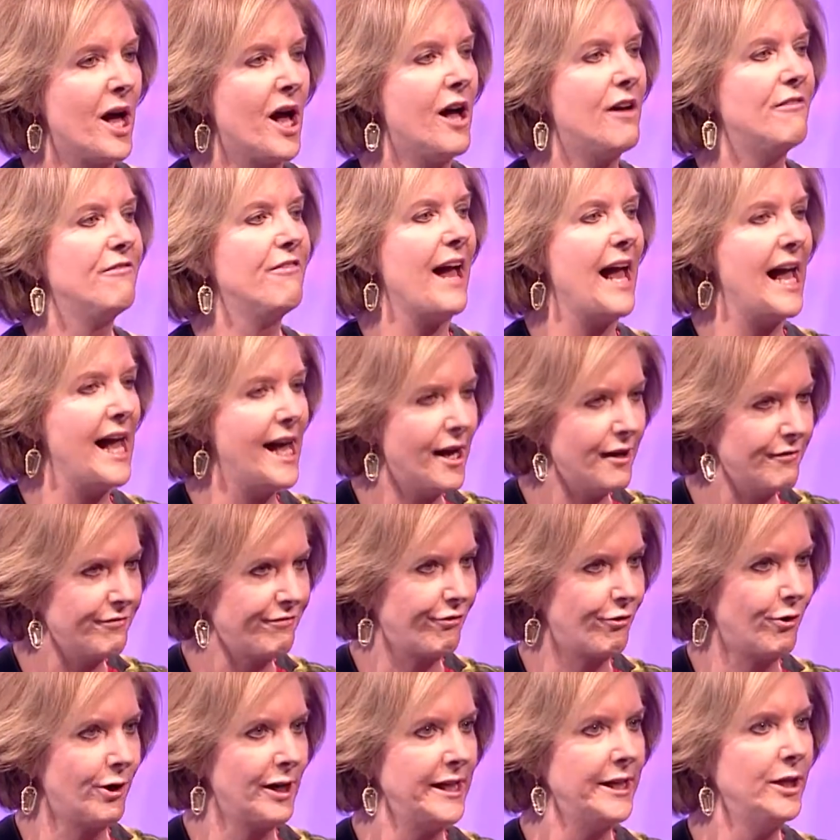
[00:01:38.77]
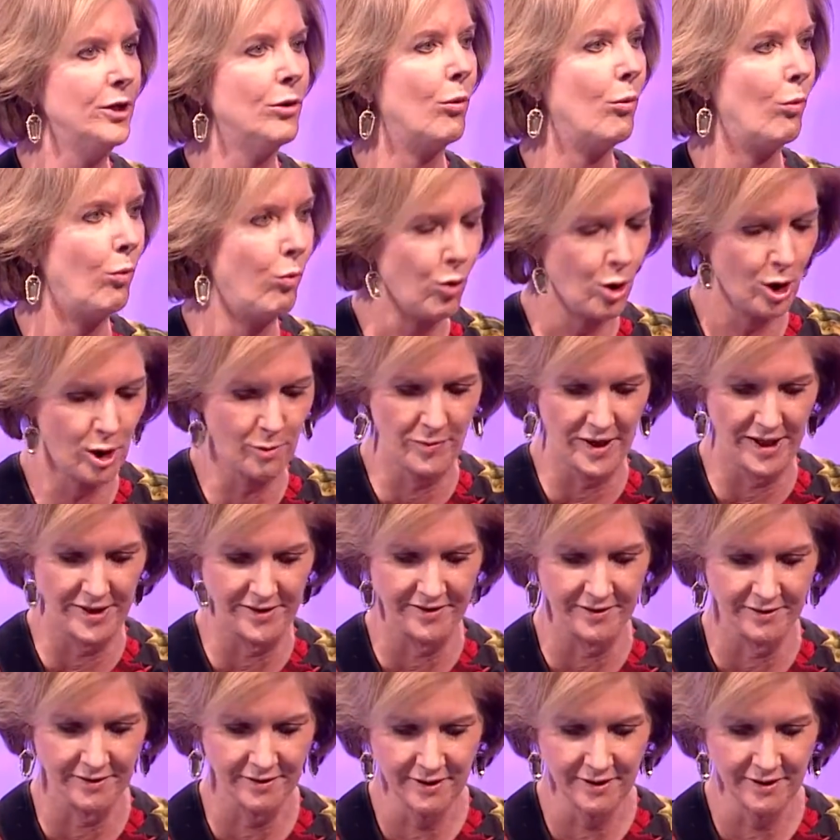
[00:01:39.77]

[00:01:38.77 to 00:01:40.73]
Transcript: of every woman.